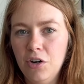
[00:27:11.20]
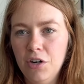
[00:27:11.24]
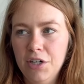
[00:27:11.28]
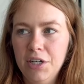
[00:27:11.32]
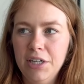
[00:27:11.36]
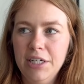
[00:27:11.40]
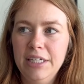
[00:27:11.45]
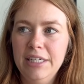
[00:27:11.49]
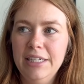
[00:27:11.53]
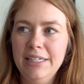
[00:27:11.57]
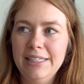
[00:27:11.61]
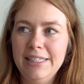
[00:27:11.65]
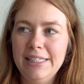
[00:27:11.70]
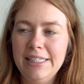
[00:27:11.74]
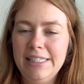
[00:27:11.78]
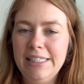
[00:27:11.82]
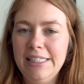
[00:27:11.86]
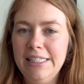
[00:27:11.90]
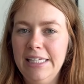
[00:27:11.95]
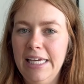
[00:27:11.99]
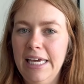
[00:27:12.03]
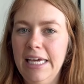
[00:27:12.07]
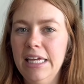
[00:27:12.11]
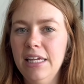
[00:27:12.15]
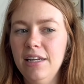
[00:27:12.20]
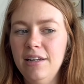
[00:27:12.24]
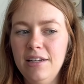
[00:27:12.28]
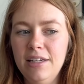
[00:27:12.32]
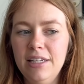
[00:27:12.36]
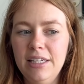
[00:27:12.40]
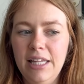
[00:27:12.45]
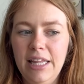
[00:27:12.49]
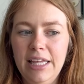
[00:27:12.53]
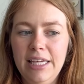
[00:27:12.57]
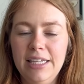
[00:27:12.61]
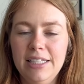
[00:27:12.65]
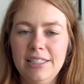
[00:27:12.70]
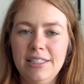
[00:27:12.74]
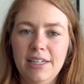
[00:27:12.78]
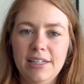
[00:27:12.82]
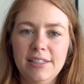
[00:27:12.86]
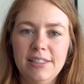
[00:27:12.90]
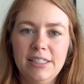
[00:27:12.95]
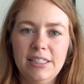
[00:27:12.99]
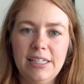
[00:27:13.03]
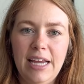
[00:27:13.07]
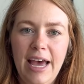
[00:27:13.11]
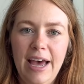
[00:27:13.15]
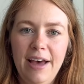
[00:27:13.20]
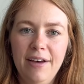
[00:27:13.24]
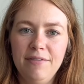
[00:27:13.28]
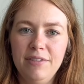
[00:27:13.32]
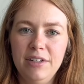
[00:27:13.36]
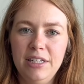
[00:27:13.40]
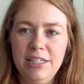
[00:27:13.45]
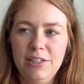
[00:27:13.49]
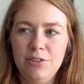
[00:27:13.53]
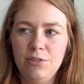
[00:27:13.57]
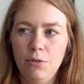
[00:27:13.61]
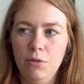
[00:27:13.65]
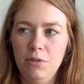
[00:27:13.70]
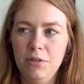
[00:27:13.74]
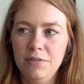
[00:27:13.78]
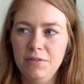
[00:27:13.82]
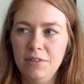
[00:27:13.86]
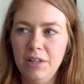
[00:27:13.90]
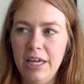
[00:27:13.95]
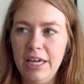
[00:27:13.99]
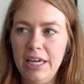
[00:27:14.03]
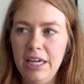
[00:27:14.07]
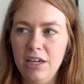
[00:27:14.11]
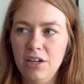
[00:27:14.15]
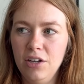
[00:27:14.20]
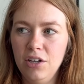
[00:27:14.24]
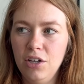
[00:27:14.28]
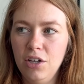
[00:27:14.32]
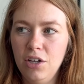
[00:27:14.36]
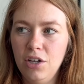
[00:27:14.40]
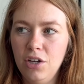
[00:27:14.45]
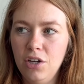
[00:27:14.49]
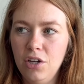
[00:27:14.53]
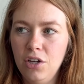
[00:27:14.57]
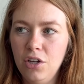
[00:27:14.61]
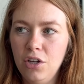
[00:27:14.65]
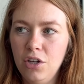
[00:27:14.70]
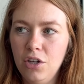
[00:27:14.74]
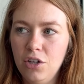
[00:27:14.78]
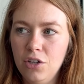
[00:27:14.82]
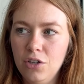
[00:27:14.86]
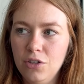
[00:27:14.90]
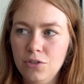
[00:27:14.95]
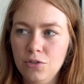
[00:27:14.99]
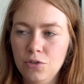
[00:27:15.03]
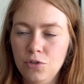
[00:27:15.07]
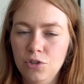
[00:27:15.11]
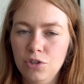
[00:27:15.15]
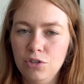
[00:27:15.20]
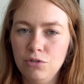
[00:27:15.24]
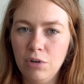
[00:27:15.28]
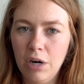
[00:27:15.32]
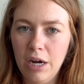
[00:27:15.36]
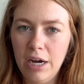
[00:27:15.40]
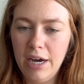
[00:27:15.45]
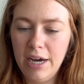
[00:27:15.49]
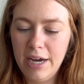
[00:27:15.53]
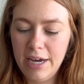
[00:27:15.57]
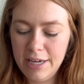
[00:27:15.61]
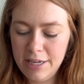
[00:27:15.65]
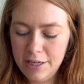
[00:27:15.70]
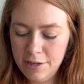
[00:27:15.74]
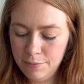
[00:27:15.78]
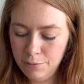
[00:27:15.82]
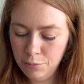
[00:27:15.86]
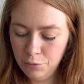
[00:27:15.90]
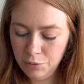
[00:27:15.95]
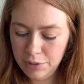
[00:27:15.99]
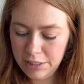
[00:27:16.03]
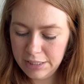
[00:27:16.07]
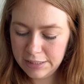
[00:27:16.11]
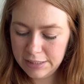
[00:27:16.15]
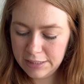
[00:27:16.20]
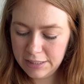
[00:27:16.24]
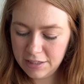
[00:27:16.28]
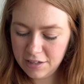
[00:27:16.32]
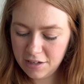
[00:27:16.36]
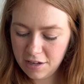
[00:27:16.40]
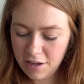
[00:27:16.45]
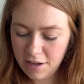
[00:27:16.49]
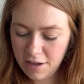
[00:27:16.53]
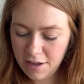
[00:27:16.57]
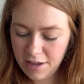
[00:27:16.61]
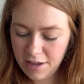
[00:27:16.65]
on the skin. Like it doesn't have any sort of like dry, breezy